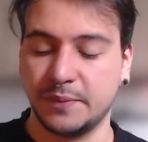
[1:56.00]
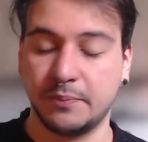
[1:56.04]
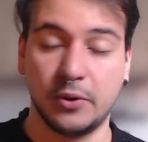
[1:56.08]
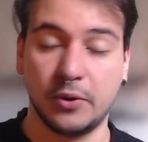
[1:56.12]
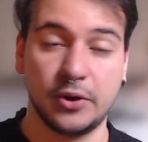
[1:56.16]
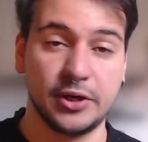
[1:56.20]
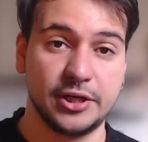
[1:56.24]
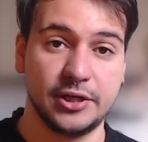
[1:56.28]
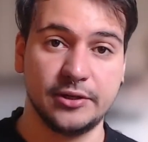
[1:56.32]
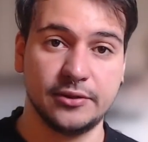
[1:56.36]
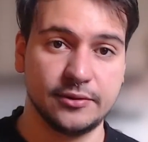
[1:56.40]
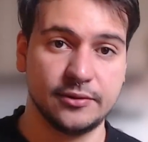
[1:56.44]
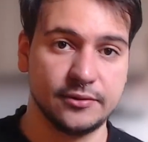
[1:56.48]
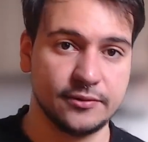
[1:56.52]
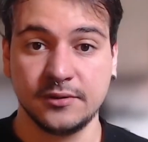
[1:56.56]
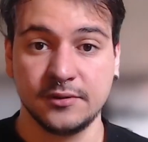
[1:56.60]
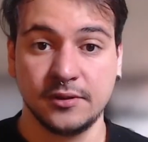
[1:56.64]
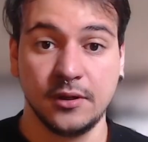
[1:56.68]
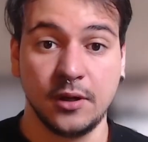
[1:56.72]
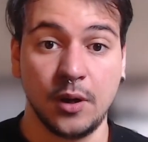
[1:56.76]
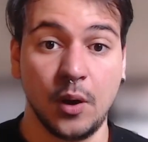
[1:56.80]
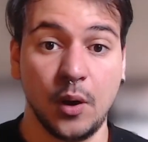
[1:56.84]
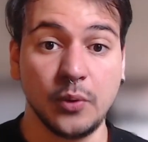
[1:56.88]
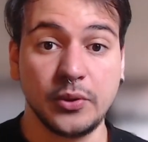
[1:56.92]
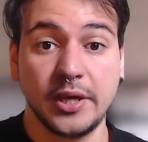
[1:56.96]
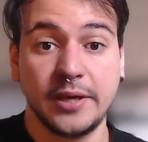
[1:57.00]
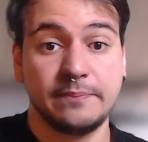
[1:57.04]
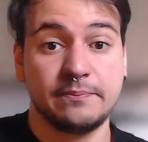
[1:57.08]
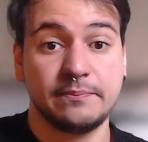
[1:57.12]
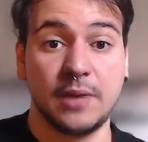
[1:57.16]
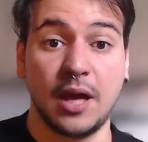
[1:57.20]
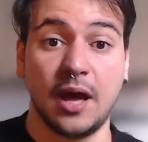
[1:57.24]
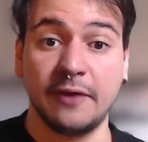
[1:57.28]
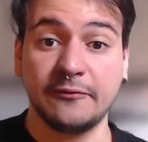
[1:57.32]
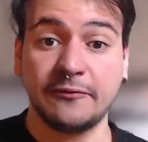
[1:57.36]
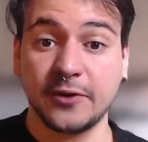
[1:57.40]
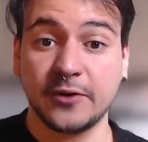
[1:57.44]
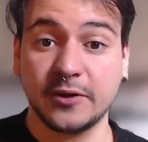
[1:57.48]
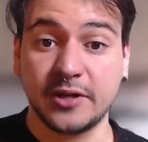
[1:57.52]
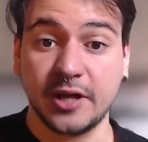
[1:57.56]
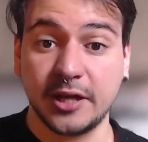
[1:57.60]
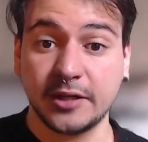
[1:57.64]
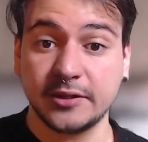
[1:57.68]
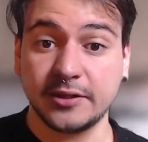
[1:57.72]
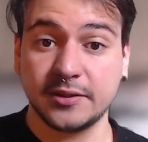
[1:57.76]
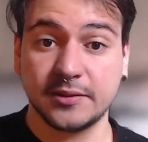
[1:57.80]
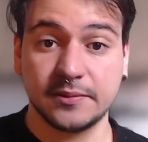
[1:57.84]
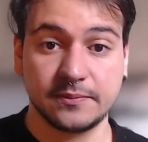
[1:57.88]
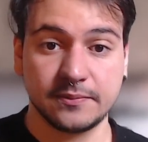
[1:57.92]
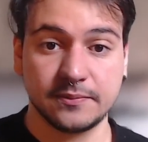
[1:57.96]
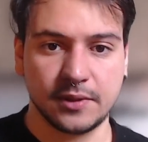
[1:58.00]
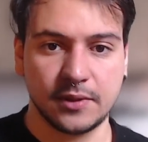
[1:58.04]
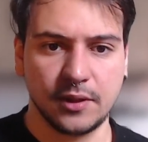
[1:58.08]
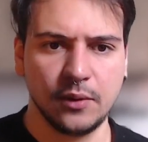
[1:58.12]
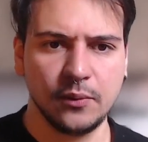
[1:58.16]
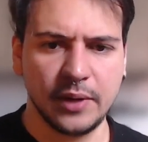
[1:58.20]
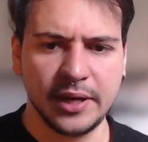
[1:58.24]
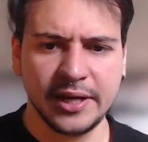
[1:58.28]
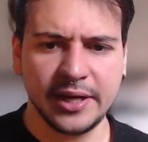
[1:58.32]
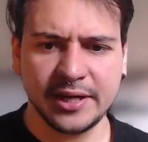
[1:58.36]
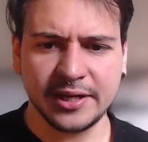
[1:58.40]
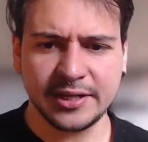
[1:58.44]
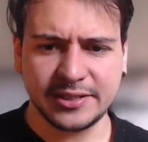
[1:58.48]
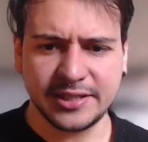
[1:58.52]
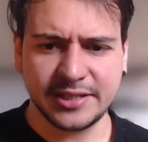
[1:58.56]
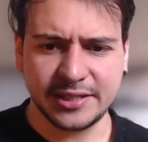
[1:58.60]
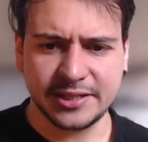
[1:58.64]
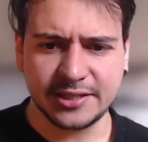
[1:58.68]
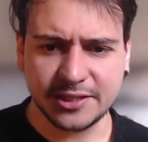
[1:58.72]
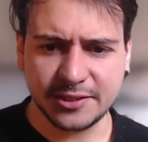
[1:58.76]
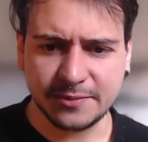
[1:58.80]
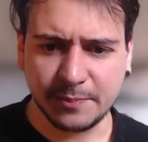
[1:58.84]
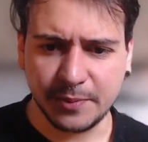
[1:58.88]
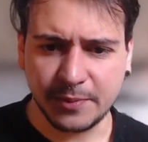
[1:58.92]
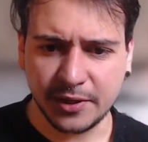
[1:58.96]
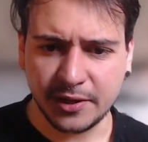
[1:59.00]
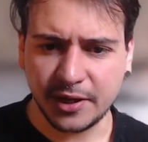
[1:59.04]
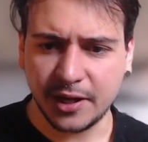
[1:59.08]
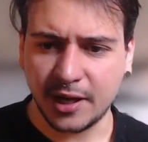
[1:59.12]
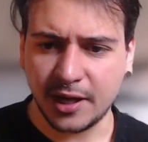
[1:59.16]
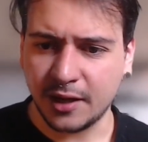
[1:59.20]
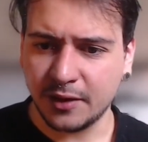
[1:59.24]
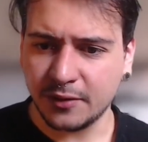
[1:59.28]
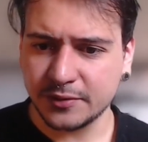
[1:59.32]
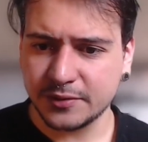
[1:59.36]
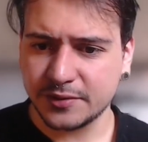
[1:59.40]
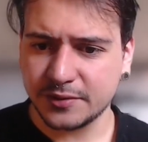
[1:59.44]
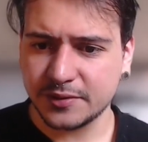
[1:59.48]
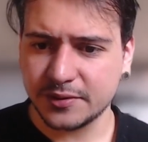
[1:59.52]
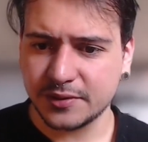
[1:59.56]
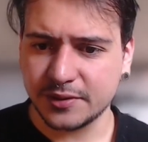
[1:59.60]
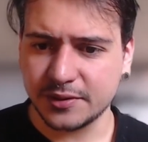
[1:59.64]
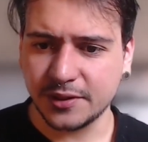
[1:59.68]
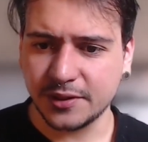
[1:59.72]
body. Okay, after that, I'm gonna take this blur out.